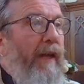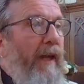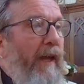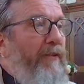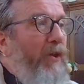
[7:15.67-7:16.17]

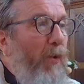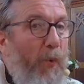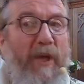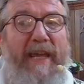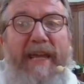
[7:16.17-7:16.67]
is, are
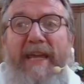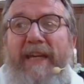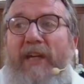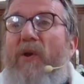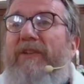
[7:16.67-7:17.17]
we
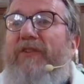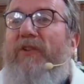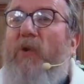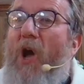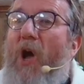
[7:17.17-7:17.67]
going to
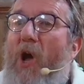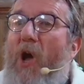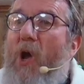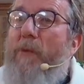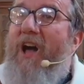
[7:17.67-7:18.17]
open
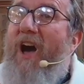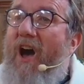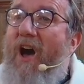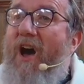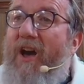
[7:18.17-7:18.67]
our
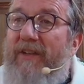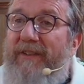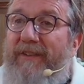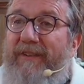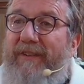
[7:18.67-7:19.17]

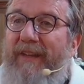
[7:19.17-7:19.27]
hearts